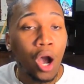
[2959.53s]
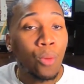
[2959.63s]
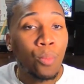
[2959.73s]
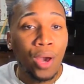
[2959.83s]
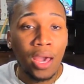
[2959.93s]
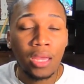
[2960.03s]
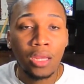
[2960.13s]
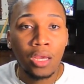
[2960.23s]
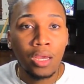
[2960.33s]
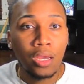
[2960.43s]
But
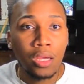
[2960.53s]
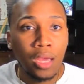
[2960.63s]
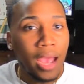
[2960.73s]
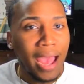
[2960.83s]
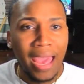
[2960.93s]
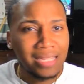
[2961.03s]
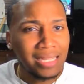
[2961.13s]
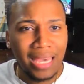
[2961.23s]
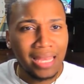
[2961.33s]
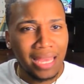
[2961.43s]
I had to
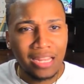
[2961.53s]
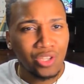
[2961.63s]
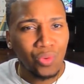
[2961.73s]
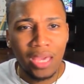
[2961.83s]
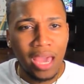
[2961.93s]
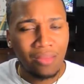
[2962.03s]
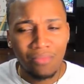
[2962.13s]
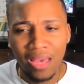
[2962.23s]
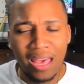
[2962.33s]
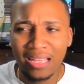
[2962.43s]
take that into account.
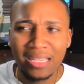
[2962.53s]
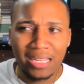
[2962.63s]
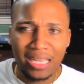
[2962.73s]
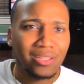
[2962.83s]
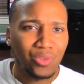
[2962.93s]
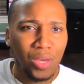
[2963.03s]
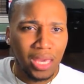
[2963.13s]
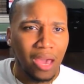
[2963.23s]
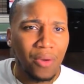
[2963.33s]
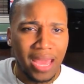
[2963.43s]
I had to take that into
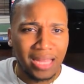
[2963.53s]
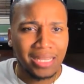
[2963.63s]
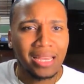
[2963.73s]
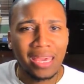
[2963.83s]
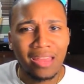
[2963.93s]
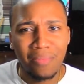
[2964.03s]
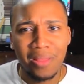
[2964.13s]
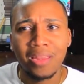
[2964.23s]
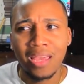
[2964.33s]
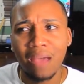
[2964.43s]
account and I had to take
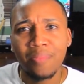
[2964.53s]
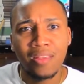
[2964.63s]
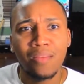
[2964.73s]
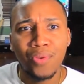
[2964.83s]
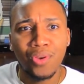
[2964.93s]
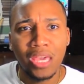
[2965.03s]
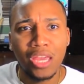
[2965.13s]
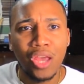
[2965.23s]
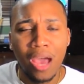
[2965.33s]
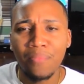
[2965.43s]
accountability. I'm sitting up here
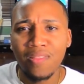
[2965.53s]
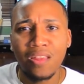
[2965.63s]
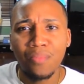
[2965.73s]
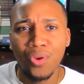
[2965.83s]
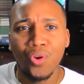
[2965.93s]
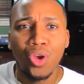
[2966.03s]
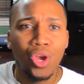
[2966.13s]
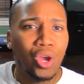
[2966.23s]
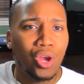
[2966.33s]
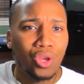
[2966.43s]
getting, I'm sitting up here,
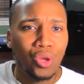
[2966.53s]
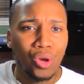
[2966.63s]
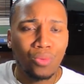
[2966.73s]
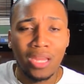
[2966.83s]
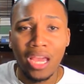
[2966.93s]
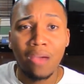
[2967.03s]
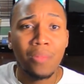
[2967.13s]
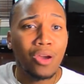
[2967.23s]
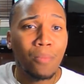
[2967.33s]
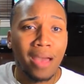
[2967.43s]
you know, damn
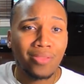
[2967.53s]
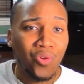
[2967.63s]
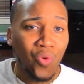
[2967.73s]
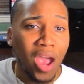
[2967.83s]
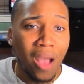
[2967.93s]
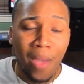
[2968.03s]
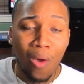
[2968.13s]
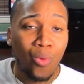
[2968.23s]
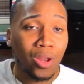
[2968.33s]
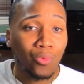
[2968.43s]
near about to cry about
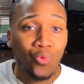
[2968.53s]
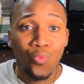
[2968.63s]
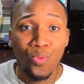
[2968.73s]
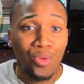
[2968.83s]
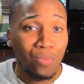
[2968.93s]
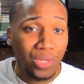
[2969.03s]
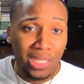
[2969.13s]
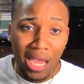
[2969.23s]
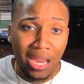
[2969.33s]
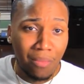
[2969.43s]
what a group of people
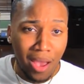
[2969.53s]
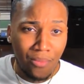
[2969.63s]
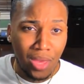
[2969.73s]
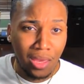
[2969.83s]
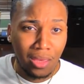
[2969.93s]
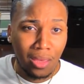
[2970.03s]
saying about me.